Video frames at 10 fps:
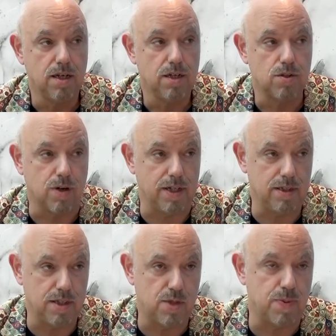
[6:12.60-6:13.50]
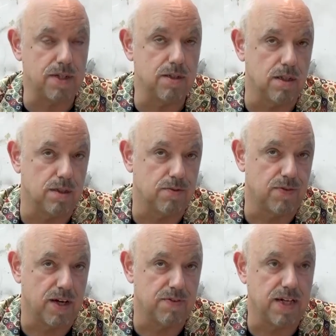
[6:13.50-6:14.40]
So I did spend
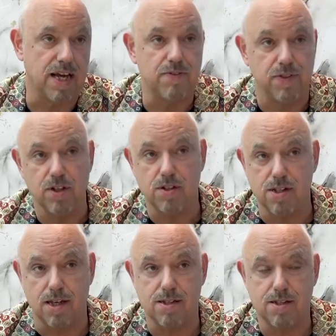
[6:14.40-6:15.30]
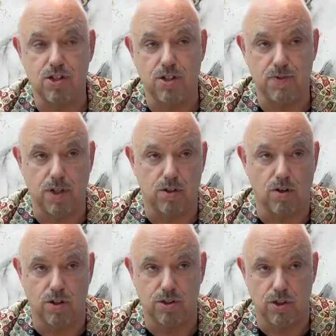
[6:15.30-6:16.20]
5.5 years as Chief
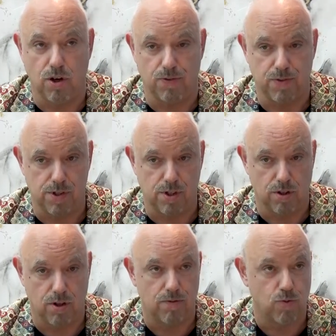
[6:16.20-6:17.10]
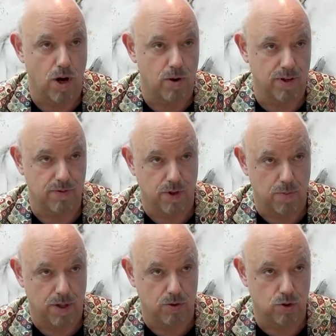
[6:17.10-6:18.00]
Technology Officer of Huawei for
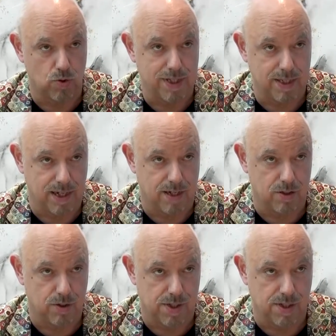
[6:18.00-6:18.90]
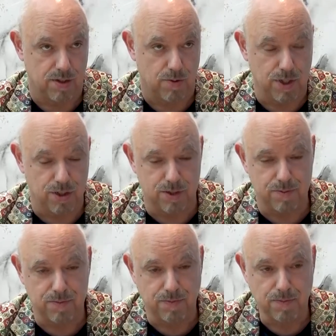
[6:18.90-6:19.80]
about 20 countries in the
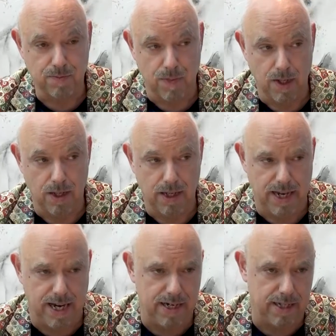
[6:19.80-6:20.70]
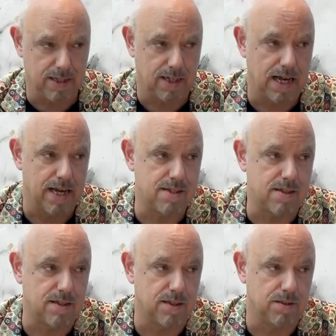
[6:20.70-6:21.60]
region. And in the last